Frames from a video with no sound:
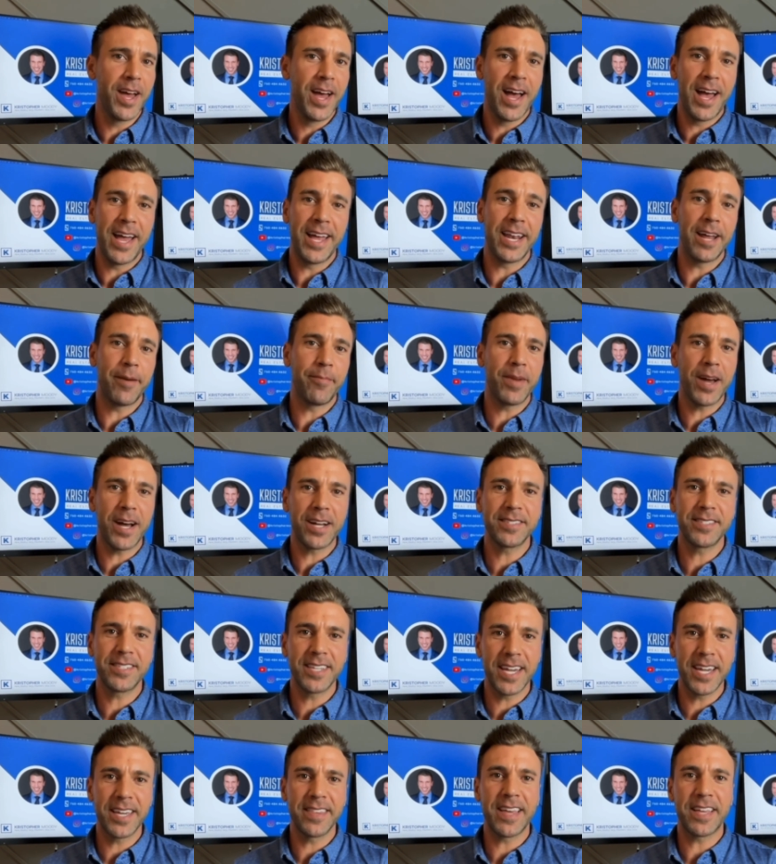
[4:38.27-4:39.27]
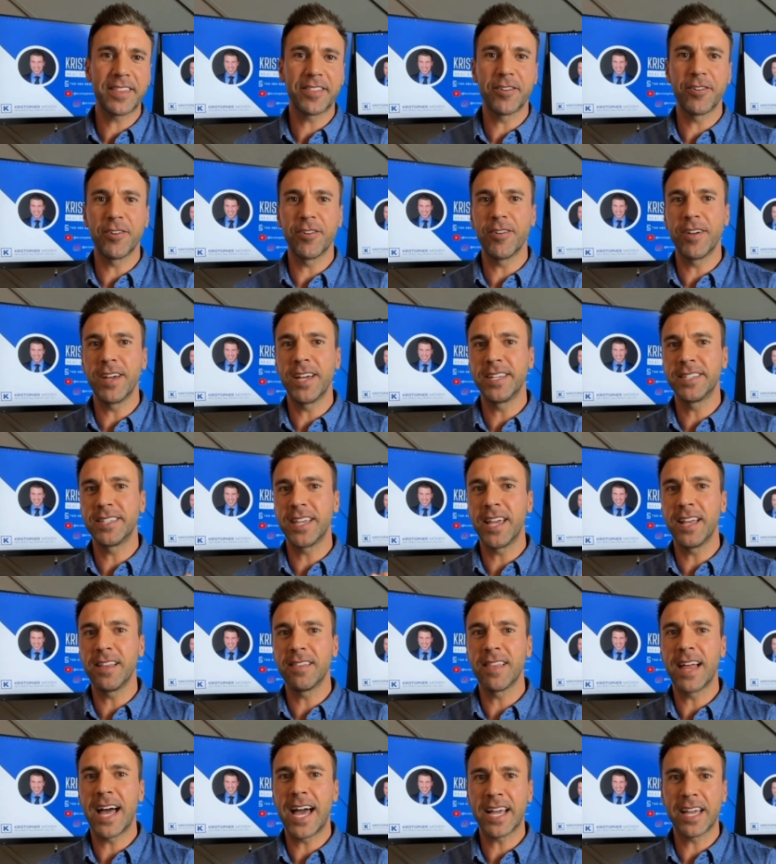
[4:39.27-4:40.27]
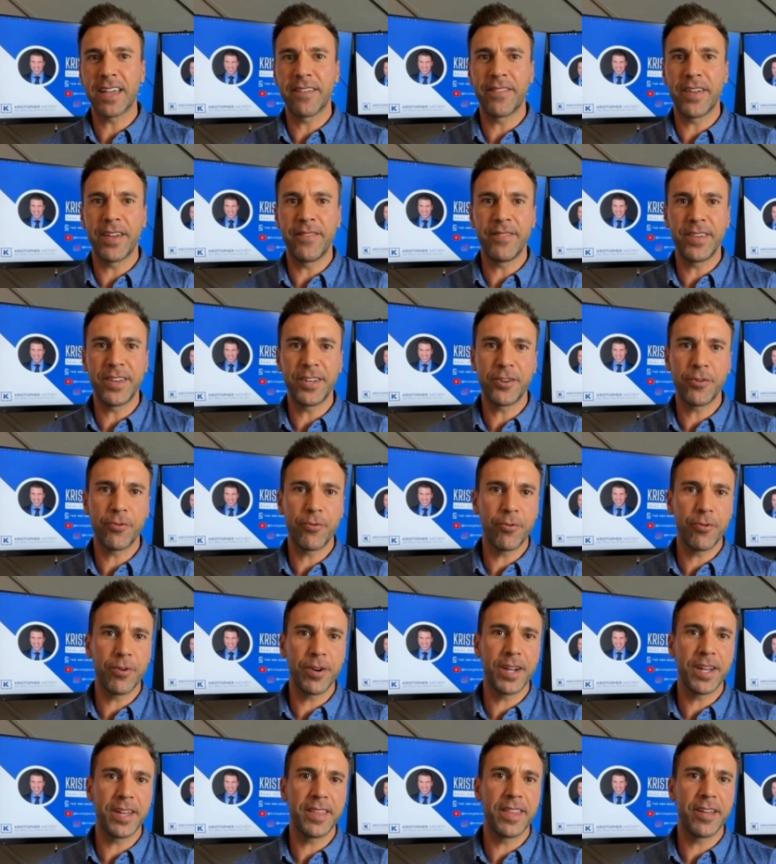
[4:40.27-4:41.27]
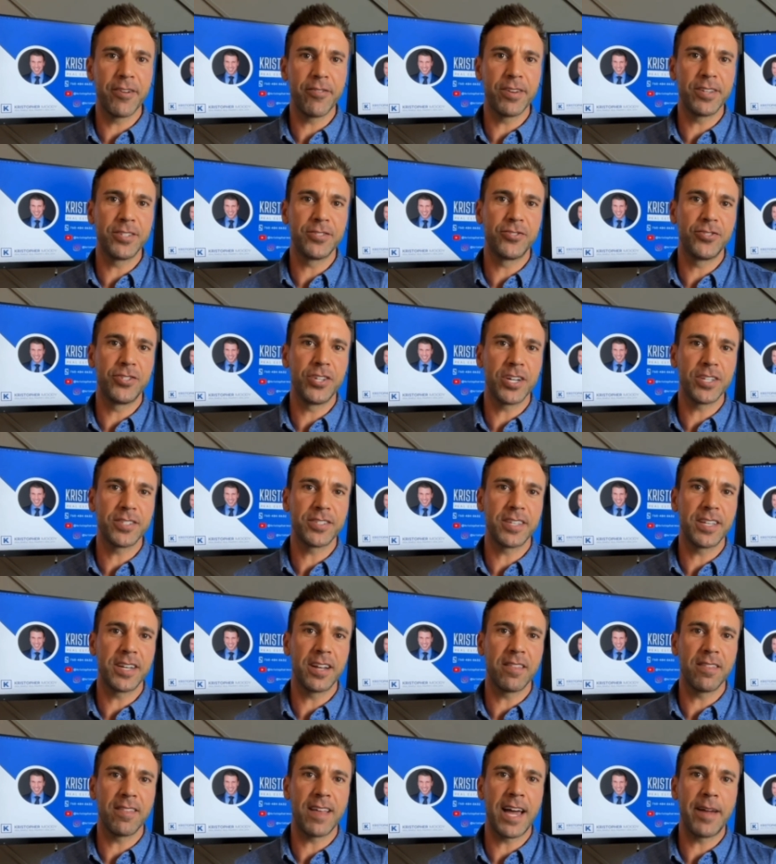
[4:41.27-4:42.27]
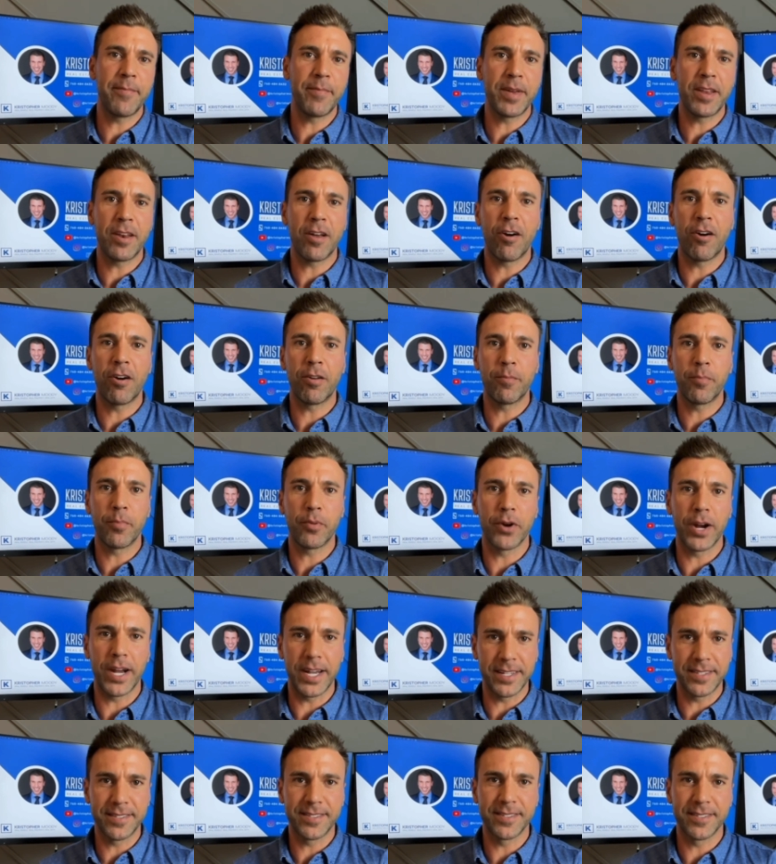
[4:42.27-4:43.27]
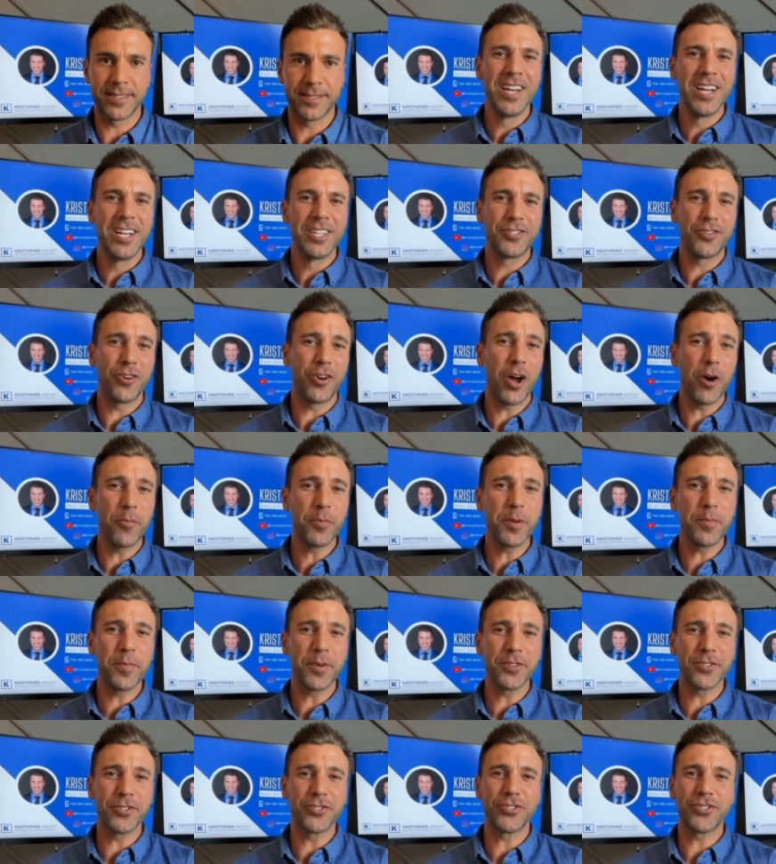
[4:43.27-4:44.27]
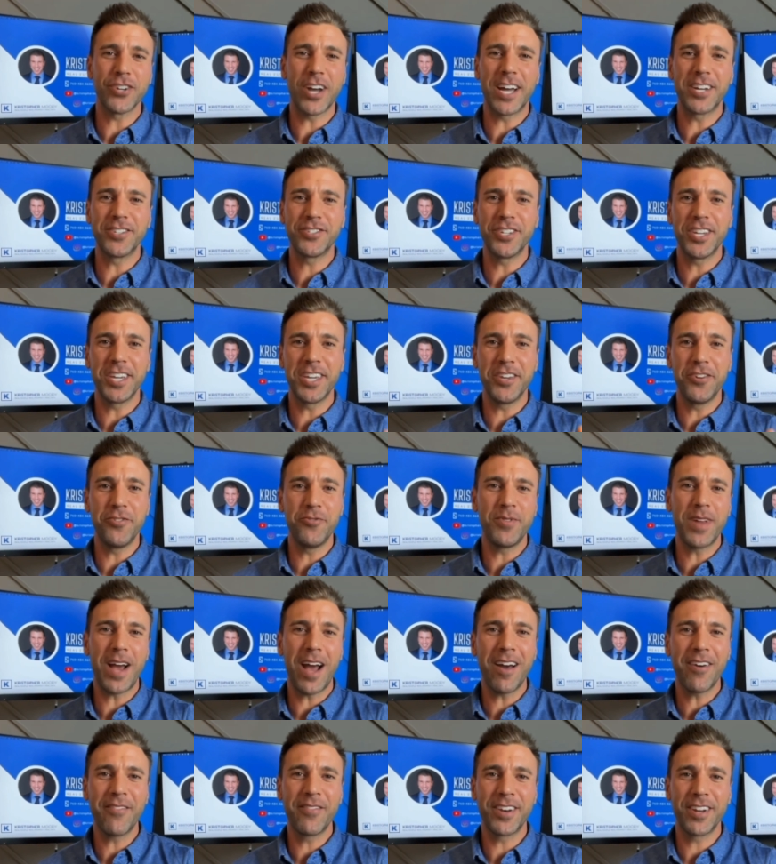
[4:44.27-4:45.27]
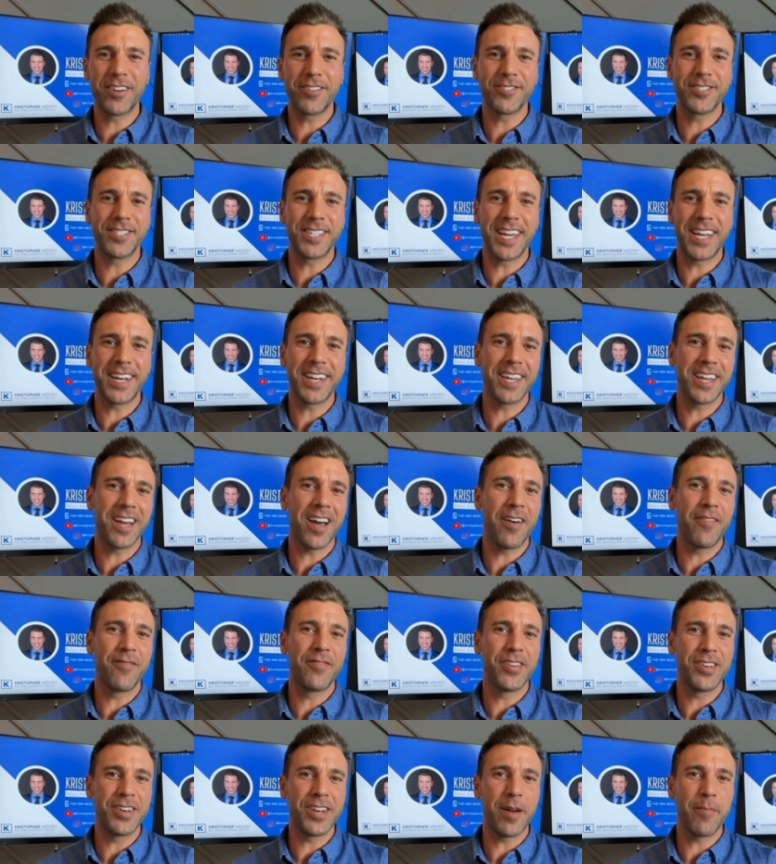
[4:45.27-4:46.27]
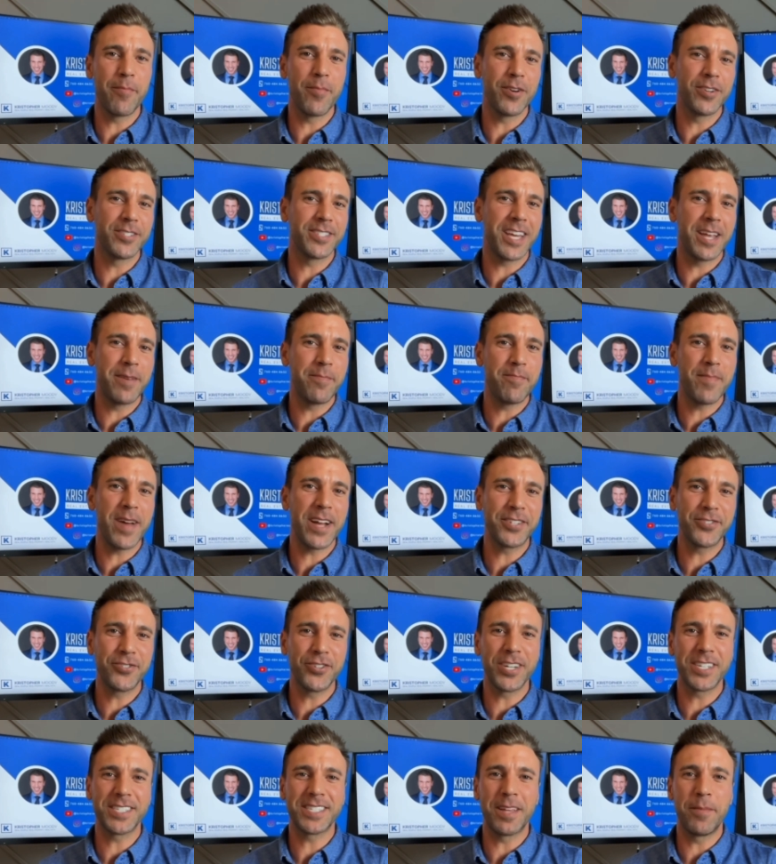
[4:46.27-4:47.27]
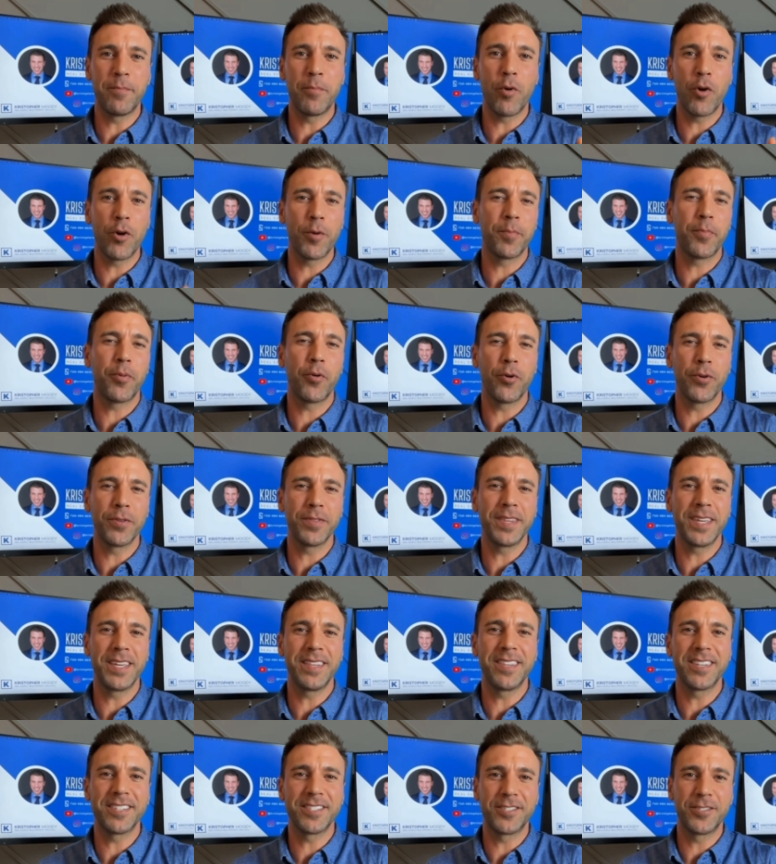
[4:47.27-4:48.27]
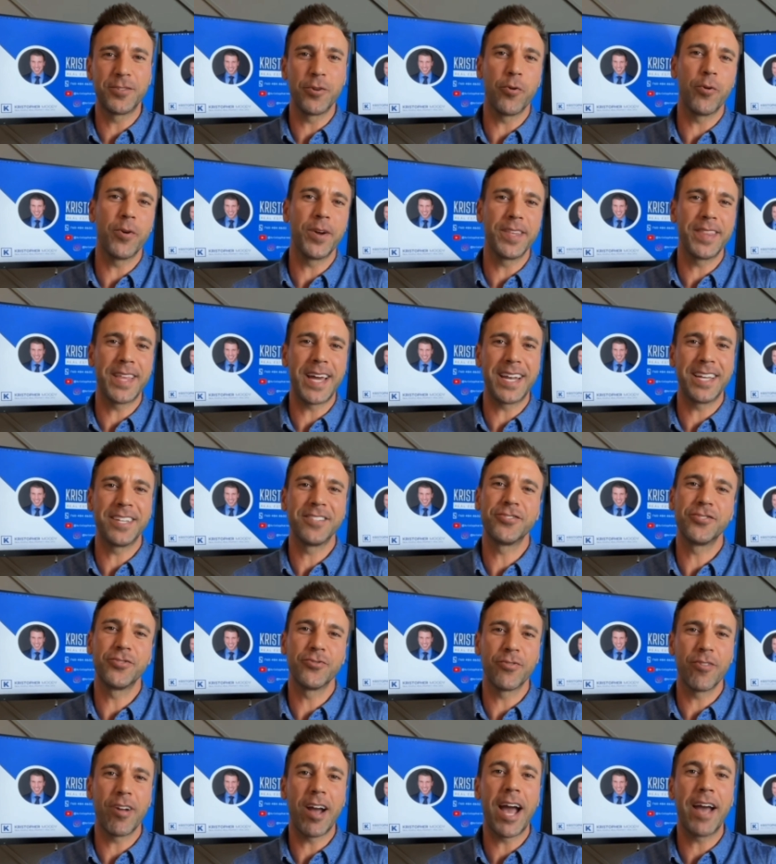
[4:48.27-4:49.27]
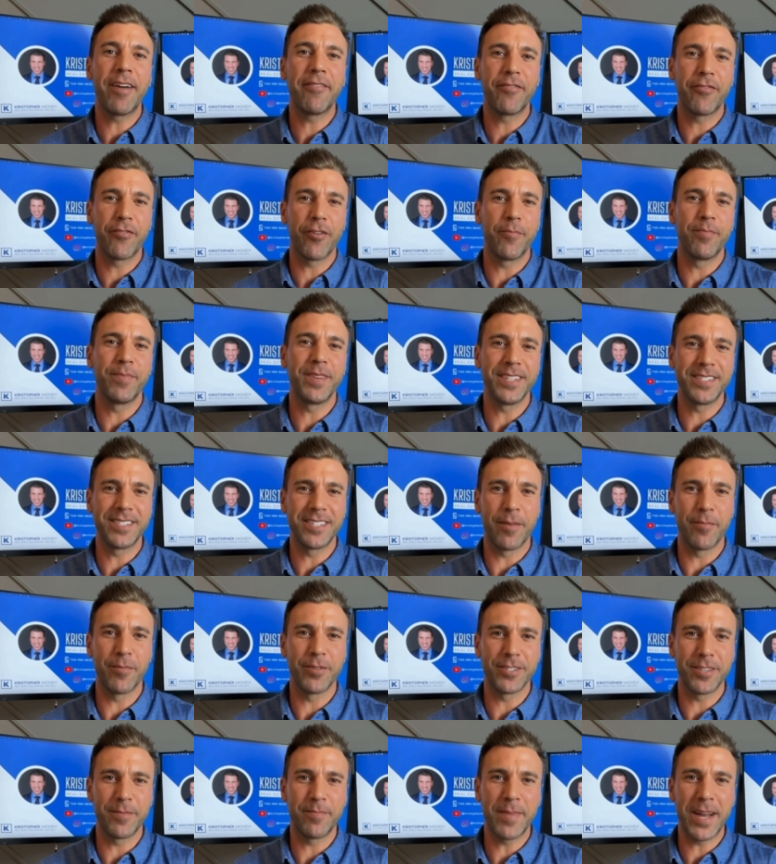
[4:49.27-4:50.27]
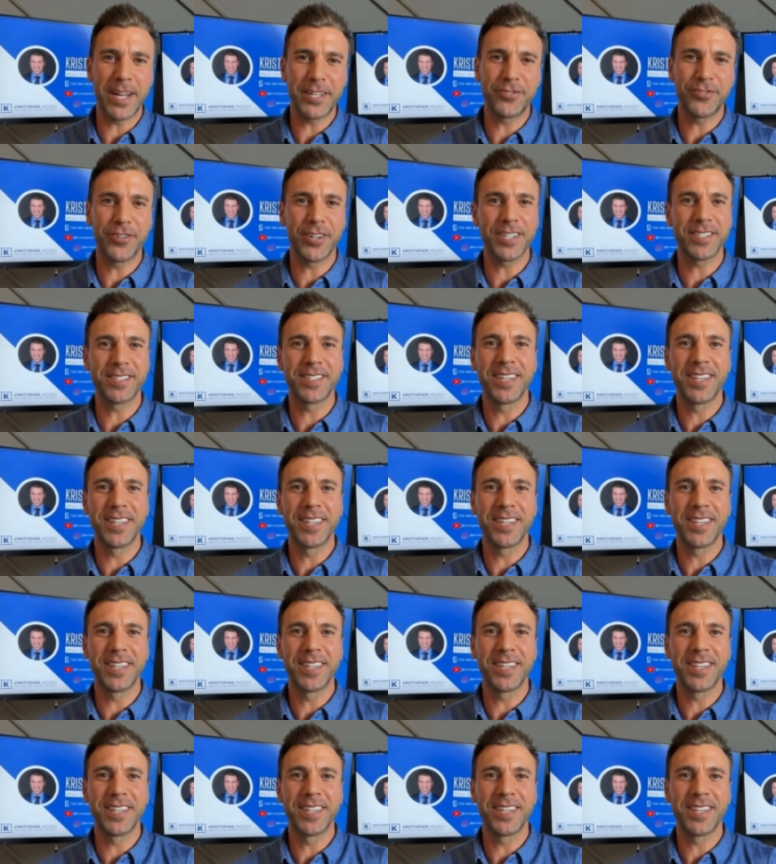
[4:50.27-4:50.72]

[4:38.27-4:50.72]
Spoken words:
And I'm not saying that there is a lack of inventory, there is just an alignment on price. So to help you build your strategy, you now have an understanding of the numbers and metrics, and more importantly, the story that is derived from these numbers and metrics